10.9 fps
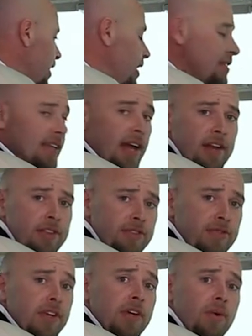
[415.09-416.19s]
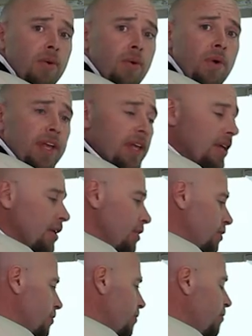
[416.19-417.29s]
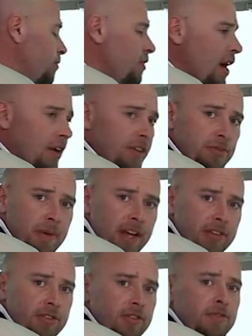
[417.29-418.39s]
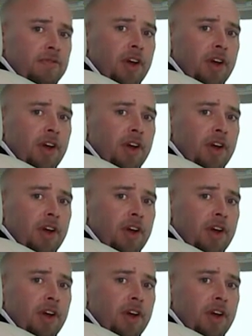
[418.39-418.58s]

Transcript: Inside of this vehicle is very spacious,